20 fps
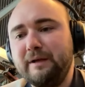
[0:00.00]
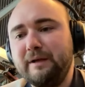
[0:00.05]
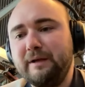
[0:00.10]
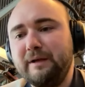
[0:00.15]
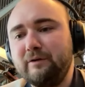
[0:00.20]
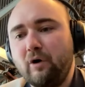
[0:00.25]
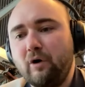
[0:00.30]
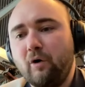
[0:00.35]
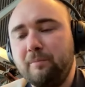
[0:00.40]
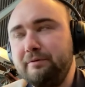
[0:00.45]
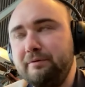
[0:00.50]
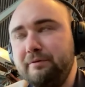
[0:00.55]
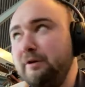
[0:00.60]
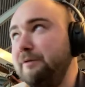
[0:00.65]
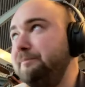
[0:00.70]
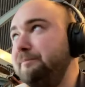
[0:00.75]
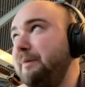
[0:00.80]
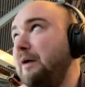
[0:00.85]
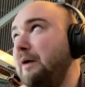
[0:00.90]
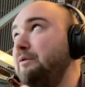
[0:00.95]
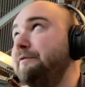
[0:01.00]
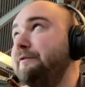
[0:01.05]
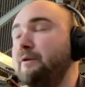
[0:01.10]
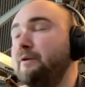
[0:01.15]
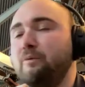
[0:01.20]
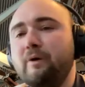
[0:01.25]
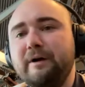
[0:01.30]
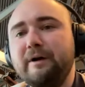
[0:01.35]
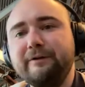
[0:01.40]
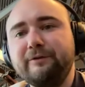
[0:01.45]
big opulent
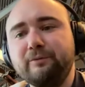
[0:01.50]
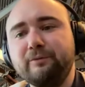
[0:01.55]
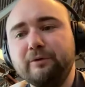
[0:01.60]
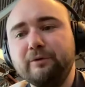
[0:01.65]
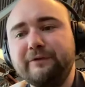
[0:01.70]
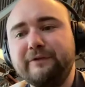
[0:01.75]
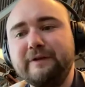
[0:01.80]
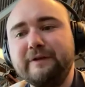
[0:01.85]
powerful wines was